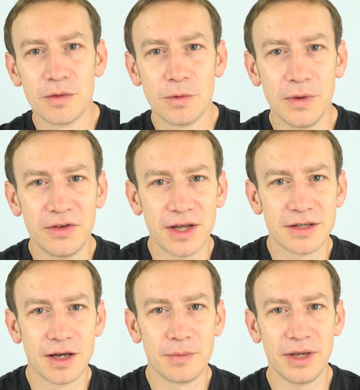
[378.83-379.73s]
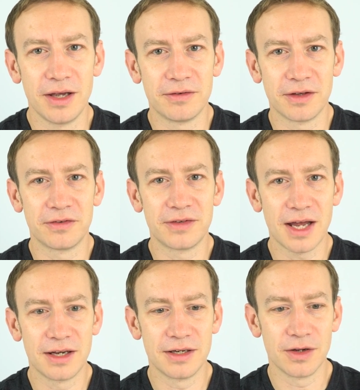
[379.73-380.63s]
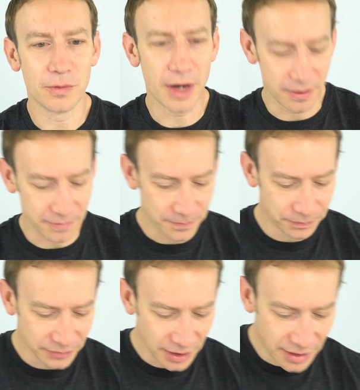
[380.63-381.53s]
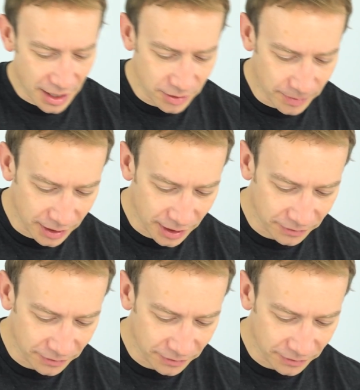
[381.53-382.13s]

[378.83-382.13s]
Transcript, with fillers: What we set up is a standing wave. Now, you might